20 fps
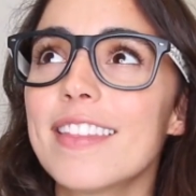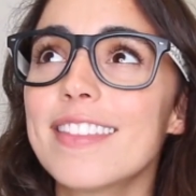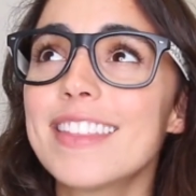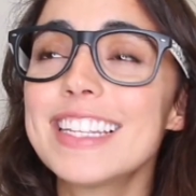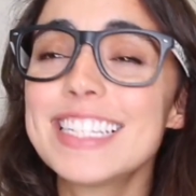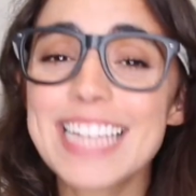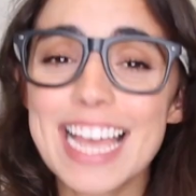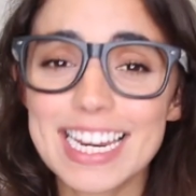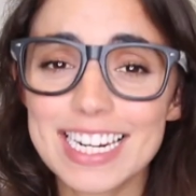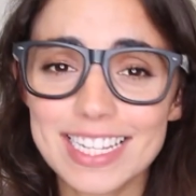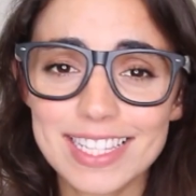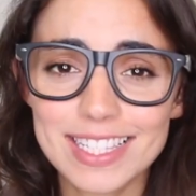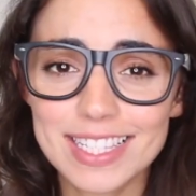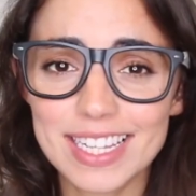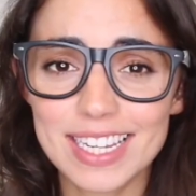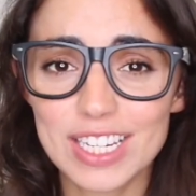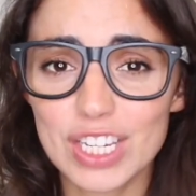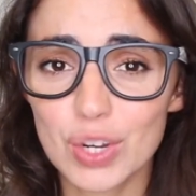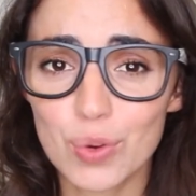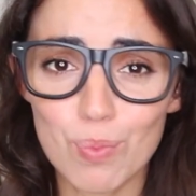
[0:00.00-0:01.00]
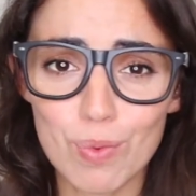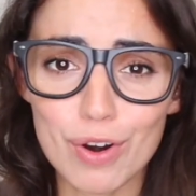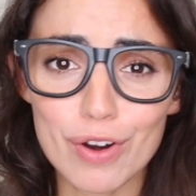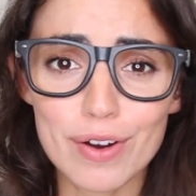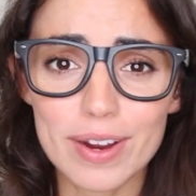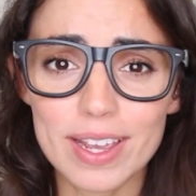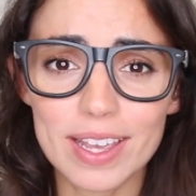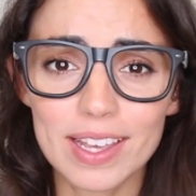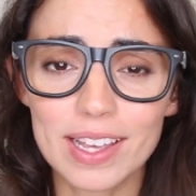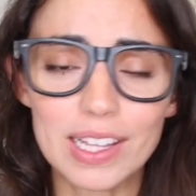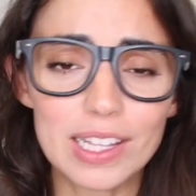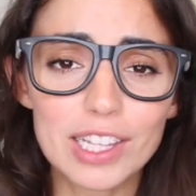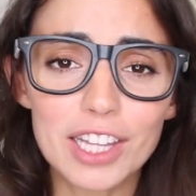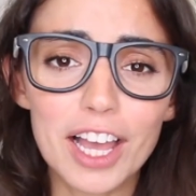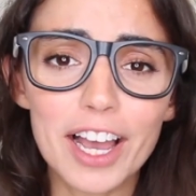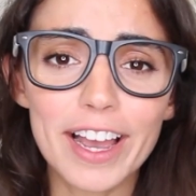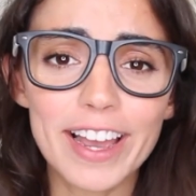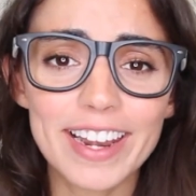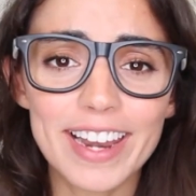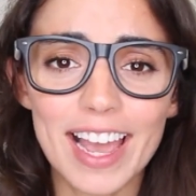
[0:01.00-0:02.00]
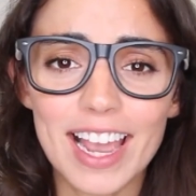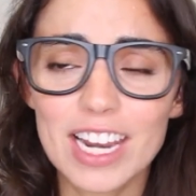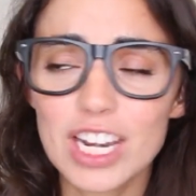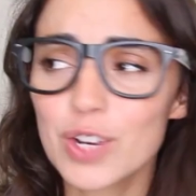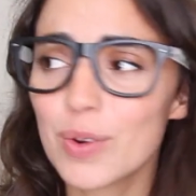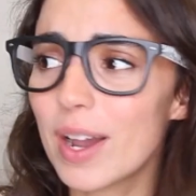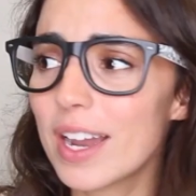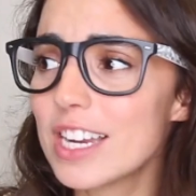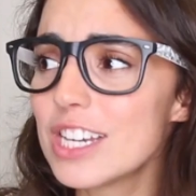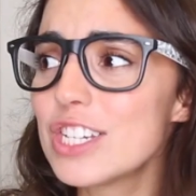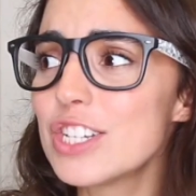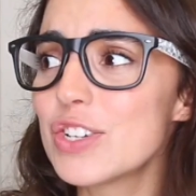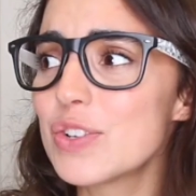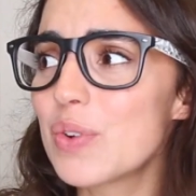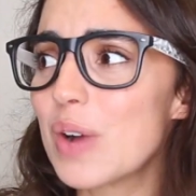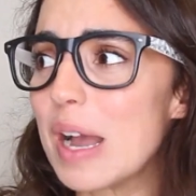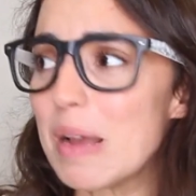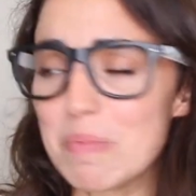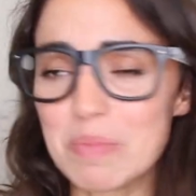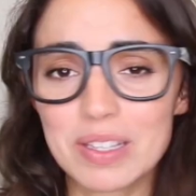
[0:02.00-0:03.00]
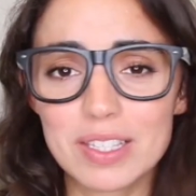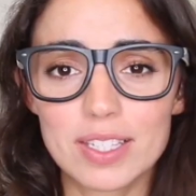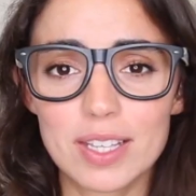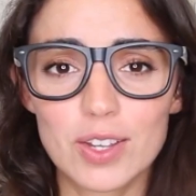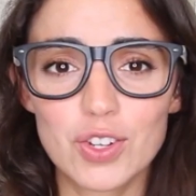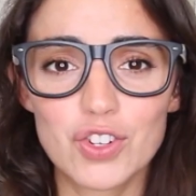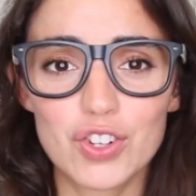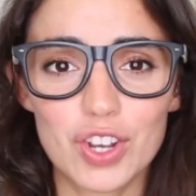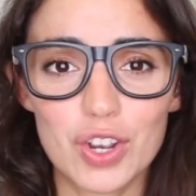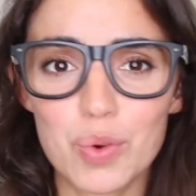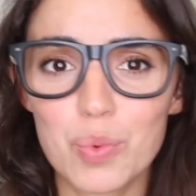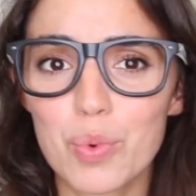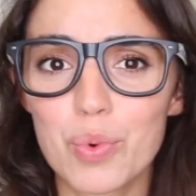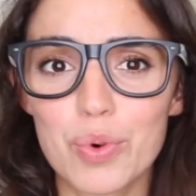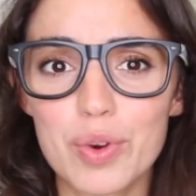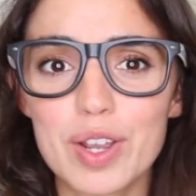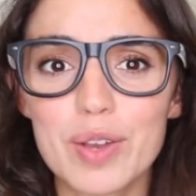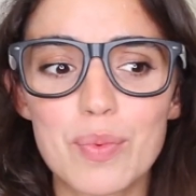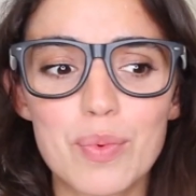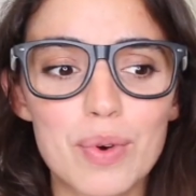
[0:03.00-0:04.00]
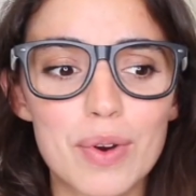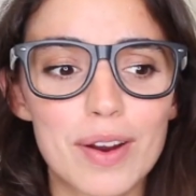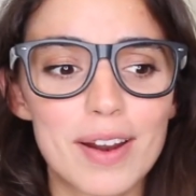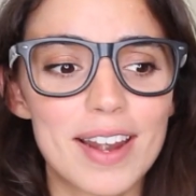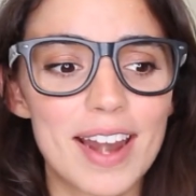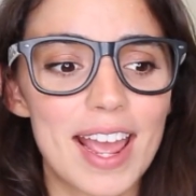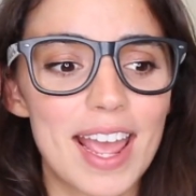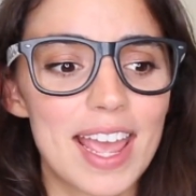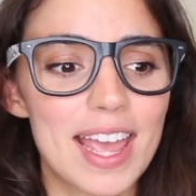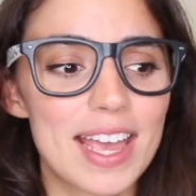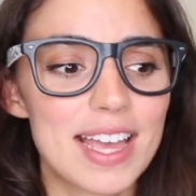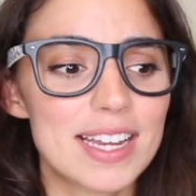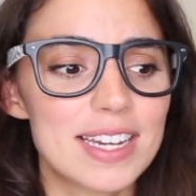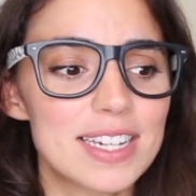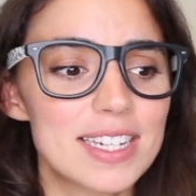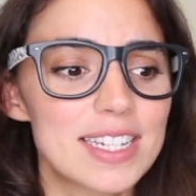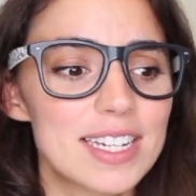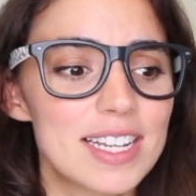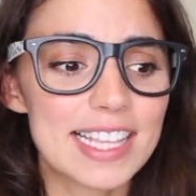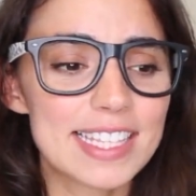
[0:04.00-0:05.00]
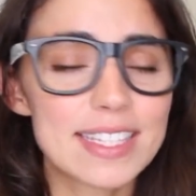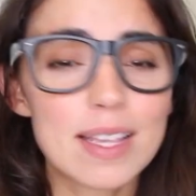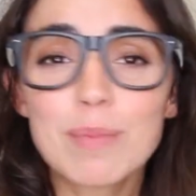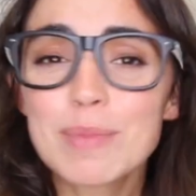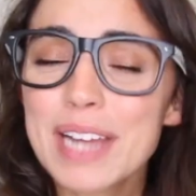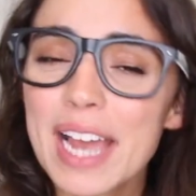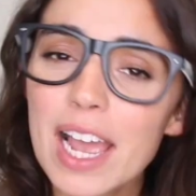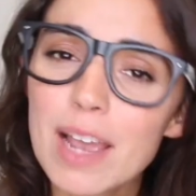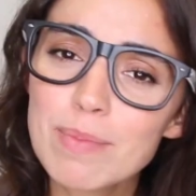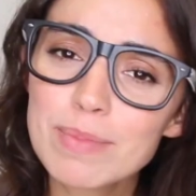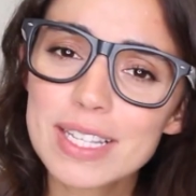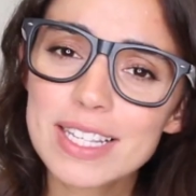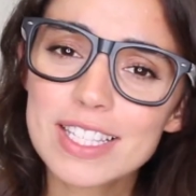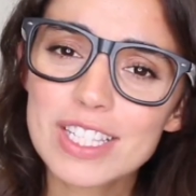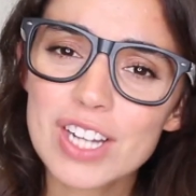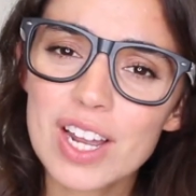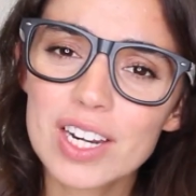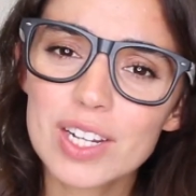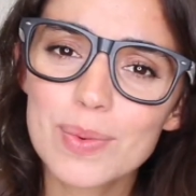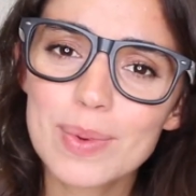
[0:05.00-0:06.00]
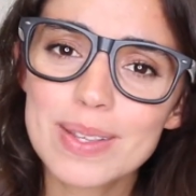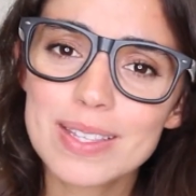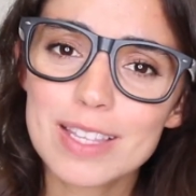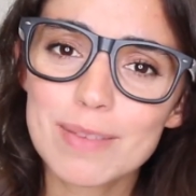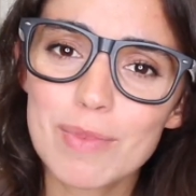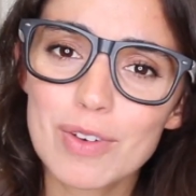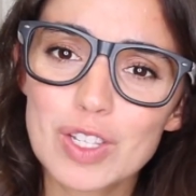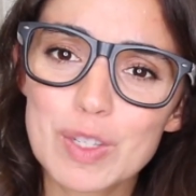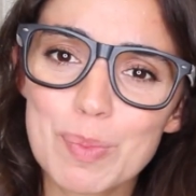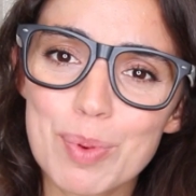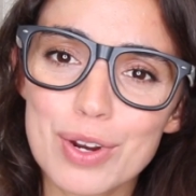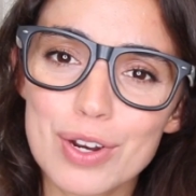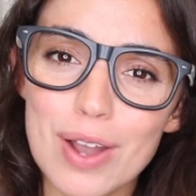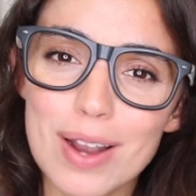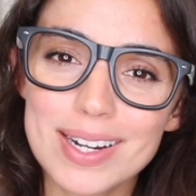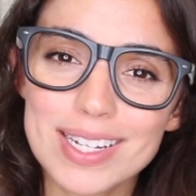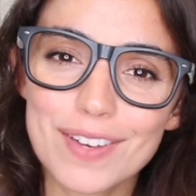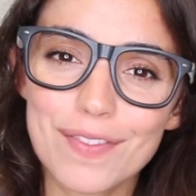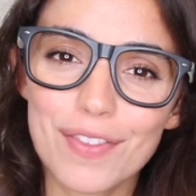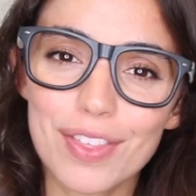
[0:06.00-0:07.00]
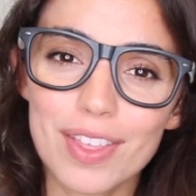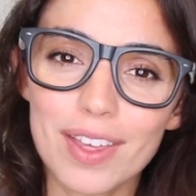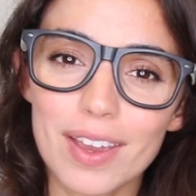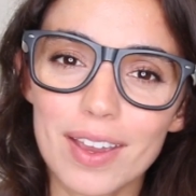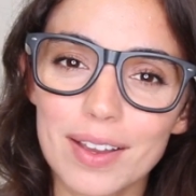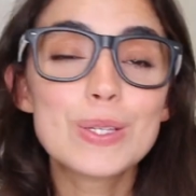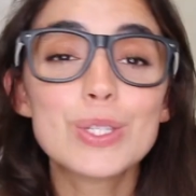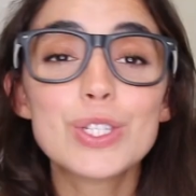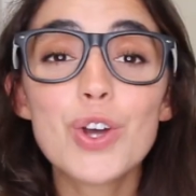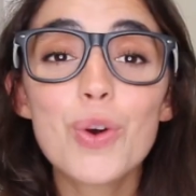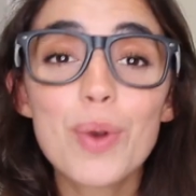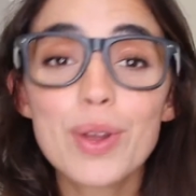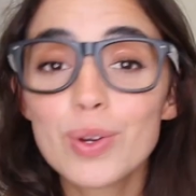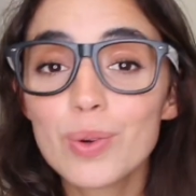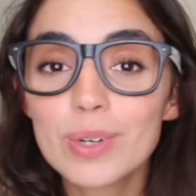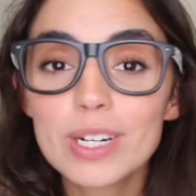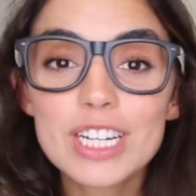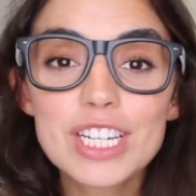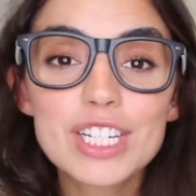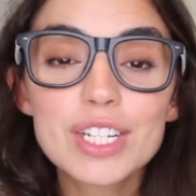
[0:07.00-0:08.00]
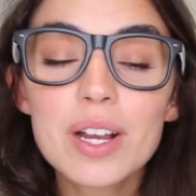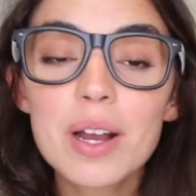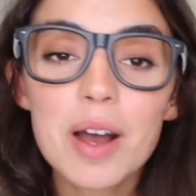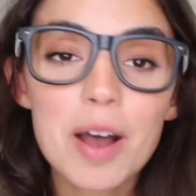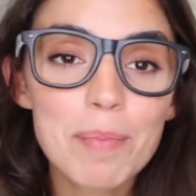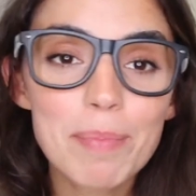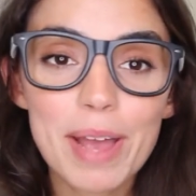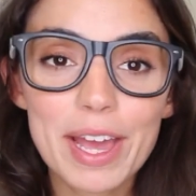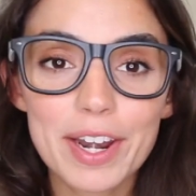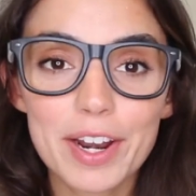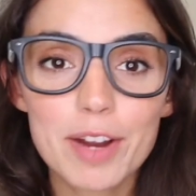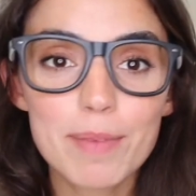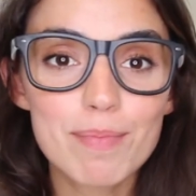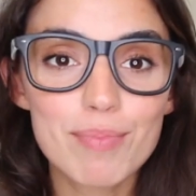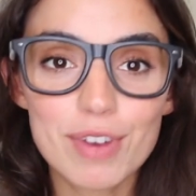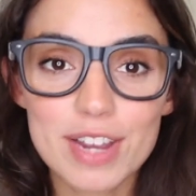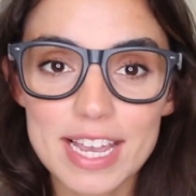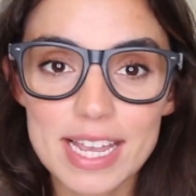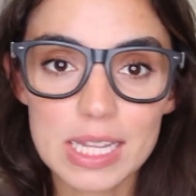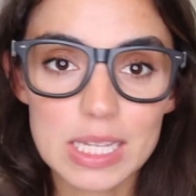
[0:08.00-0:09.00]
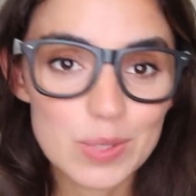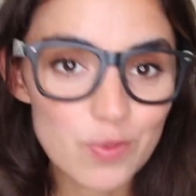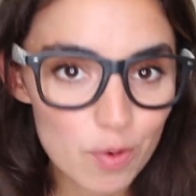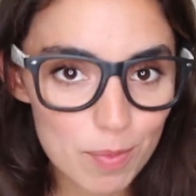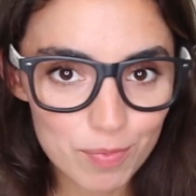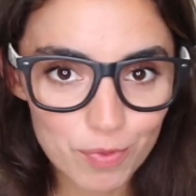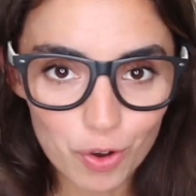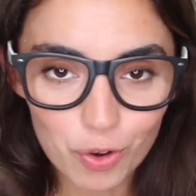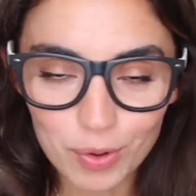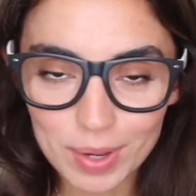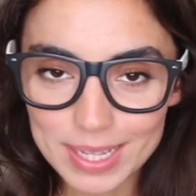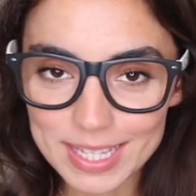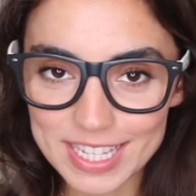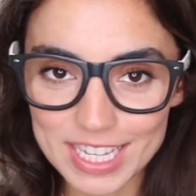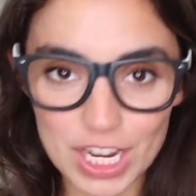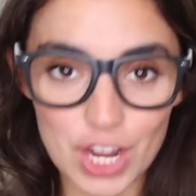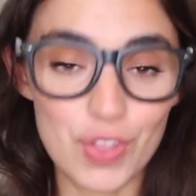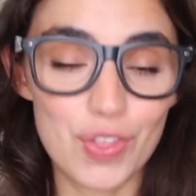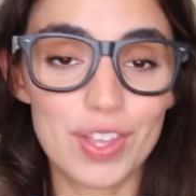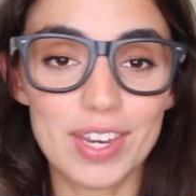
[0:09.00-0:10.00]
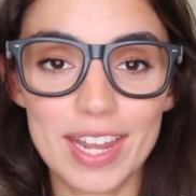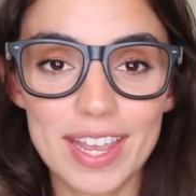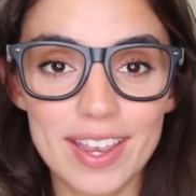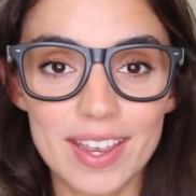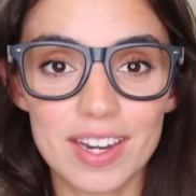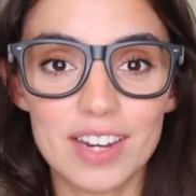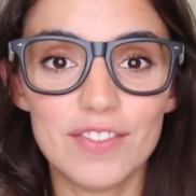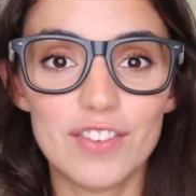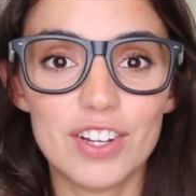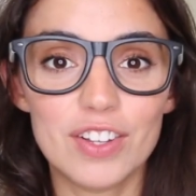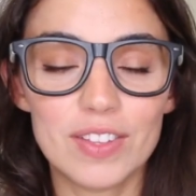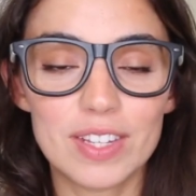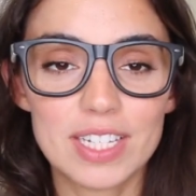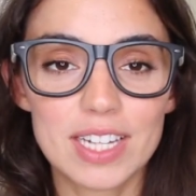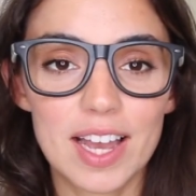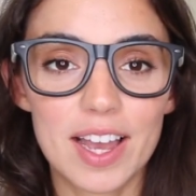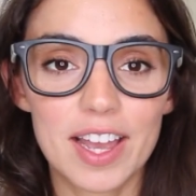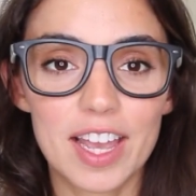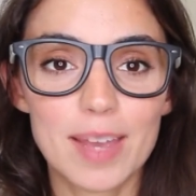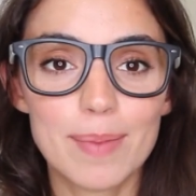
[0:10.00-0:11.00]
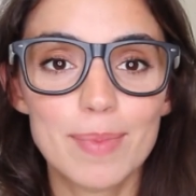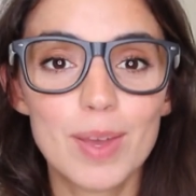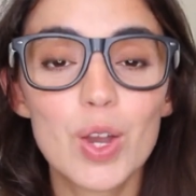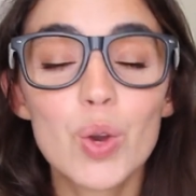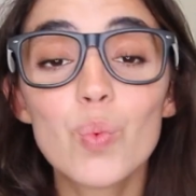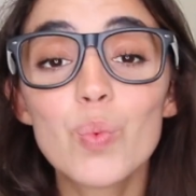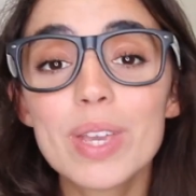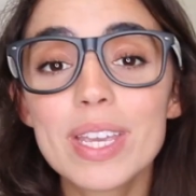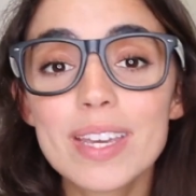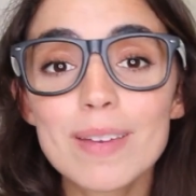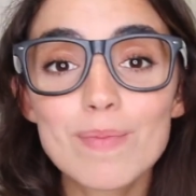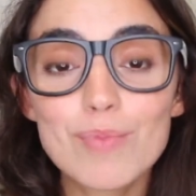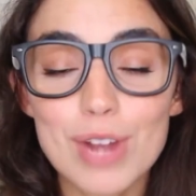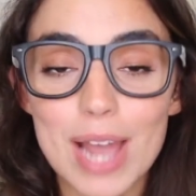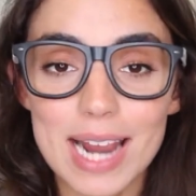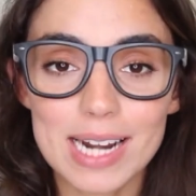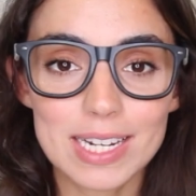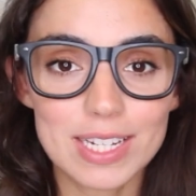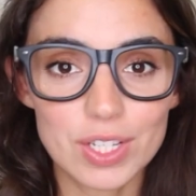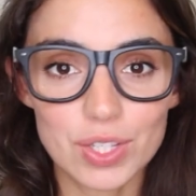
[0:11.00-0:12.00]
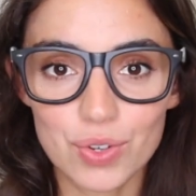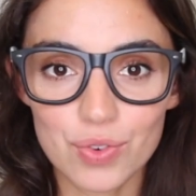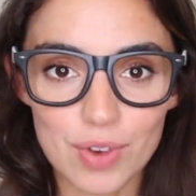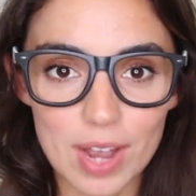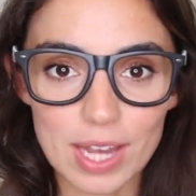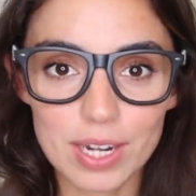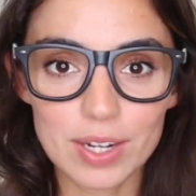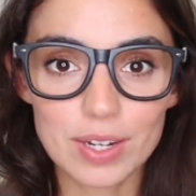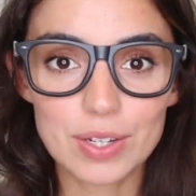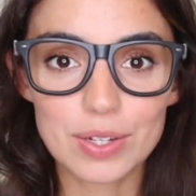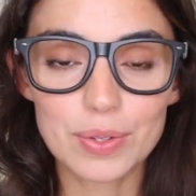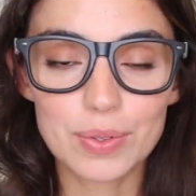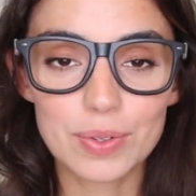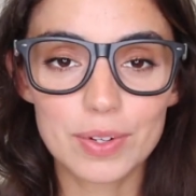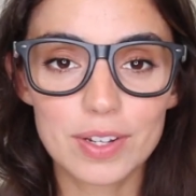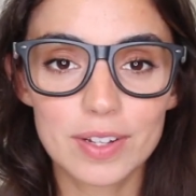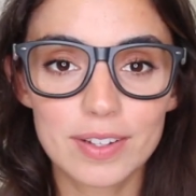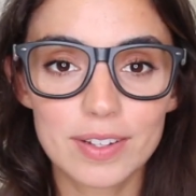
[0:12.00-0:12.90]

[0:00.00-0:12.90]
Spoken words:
the tendency to worry a lot. I know I do. I'm such a worrywart, and sometimes it's not always the most productive thing. So in order to combat our brains from focusing on the negative all the time, we can practice gratitude.